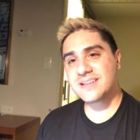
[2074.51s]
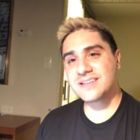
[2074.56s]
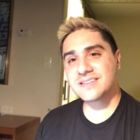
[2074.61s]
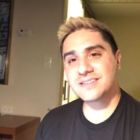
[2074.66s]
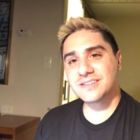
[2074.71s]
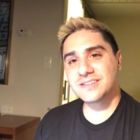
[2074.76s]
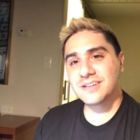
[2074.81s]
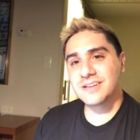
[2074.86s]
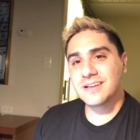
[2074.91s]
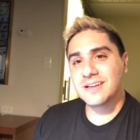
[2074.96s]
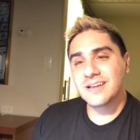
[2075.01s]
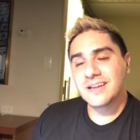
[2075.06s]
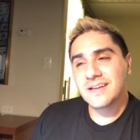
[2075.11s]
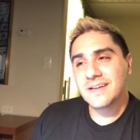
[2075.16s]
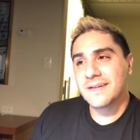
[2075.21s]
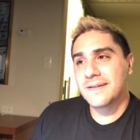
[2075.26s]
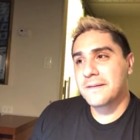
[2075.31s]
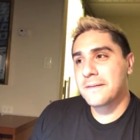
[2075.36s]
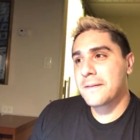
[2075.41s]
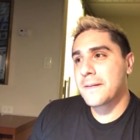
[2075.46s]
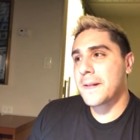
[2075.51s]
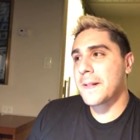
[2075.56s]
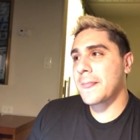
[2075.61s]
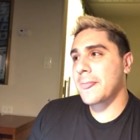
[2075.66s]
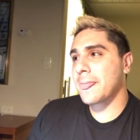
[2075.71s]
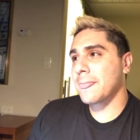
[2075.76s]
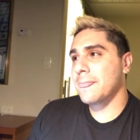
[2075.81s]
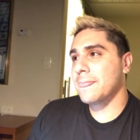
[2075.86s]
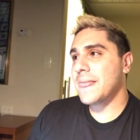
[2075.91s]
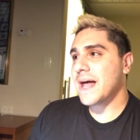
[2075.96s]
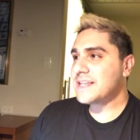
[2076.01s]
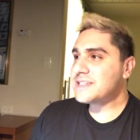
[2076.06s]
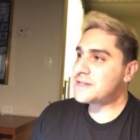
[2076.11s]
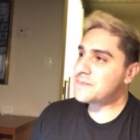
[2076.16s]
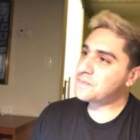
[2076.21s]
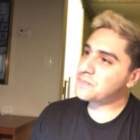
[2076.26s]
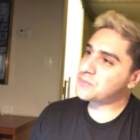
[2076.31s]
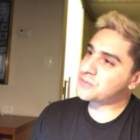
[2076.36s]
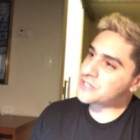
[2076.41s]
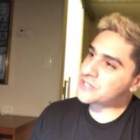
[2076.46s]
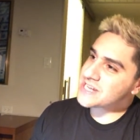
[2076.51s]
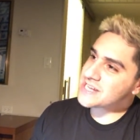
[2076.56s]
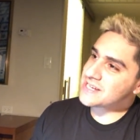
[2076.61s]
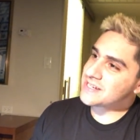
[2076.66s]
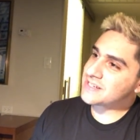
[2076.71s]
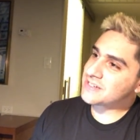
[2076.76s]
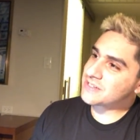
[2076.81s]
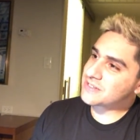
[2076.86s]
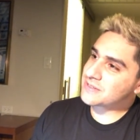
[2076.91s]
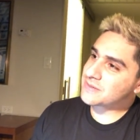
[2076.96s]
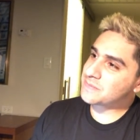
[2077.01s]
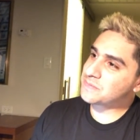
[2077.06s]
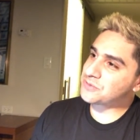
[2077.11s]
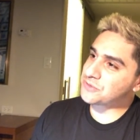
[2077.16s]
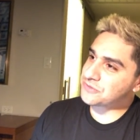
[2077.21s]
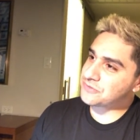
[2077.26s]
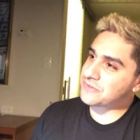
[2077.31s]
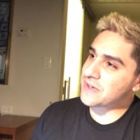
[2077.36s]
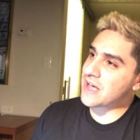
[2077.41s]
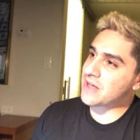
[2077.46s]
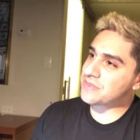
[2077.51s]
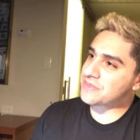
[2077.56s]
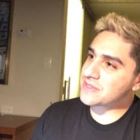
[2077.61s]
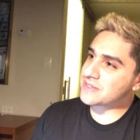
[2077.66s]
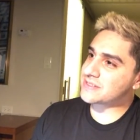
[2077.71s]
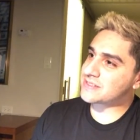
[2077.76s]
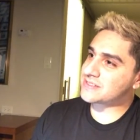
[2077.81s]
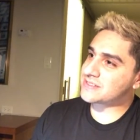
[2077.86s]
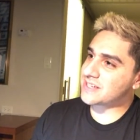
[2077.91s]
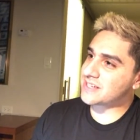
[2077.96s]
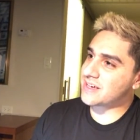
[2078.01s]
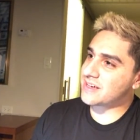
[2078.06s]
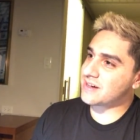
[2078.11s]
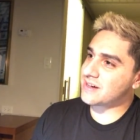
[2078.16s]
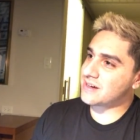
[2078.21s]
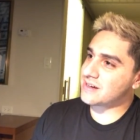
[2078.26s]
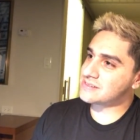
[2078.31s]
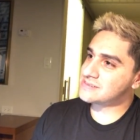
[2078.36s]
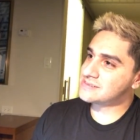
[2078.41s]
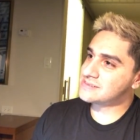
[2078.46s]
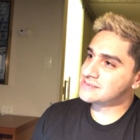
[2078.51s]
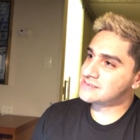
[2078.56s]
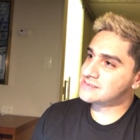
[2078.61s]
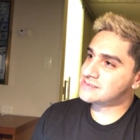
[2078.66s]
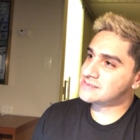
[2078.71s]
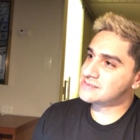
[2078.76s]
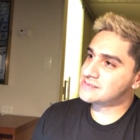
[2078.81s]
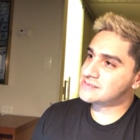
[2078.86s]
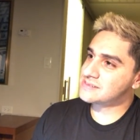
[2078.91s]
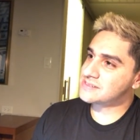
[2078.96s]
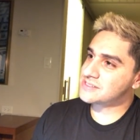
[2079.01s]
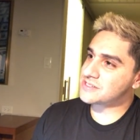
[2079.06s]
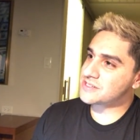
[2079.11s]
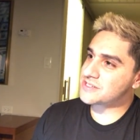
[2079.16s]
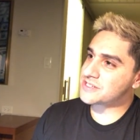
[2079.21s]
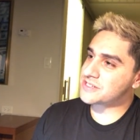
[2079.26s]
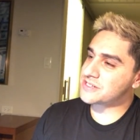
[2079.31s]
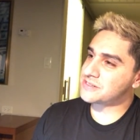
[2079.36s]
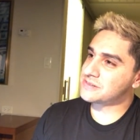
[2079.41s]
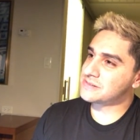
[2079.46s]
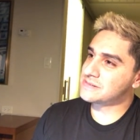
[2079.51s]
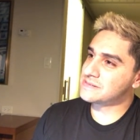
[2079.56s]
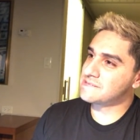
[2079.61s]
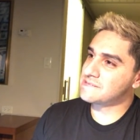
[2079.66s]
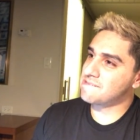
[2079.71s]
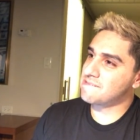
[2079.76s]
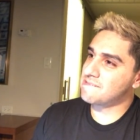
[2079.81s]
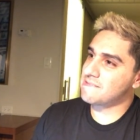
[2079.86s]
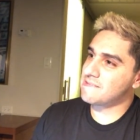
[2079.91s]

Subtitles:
Dude, that's a pretty profound thing to say, huh, Sergio?